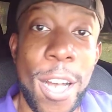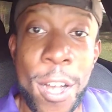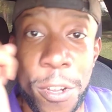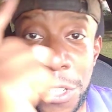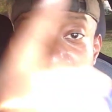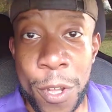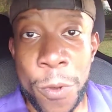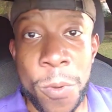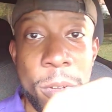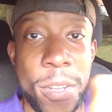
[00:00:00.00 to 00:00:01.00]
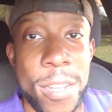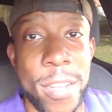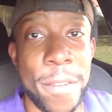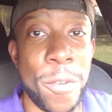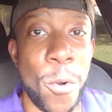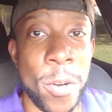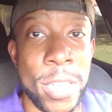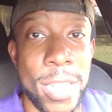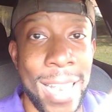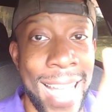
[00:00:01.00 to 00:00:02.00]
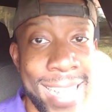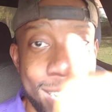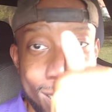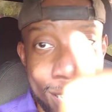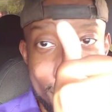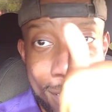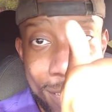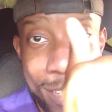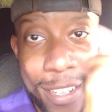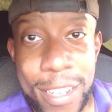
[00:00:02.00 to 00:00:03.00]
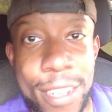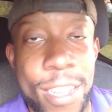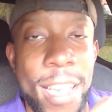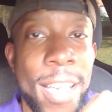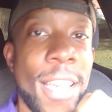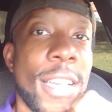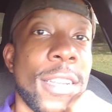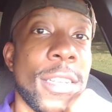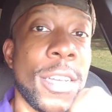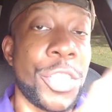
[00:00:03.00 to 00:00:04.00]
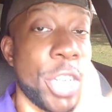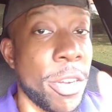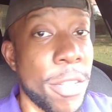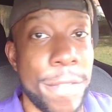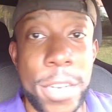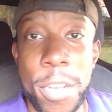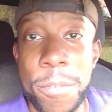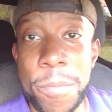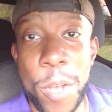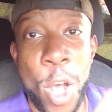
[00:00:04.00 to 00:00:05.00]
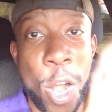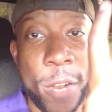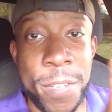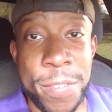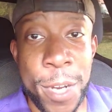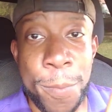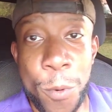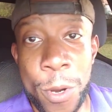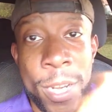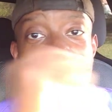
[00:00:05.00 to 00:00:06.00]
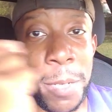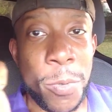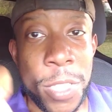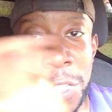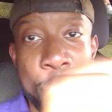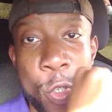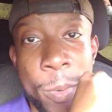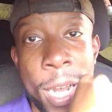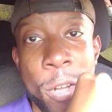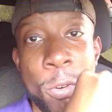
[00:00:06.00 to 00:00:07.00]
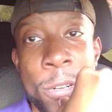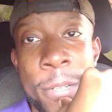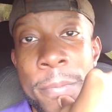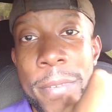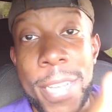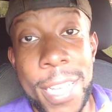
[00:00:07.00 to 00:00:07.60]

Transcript: Also, of course, liking and uh, sharing the video all of it is very important. Helps with the YouTube algorithm.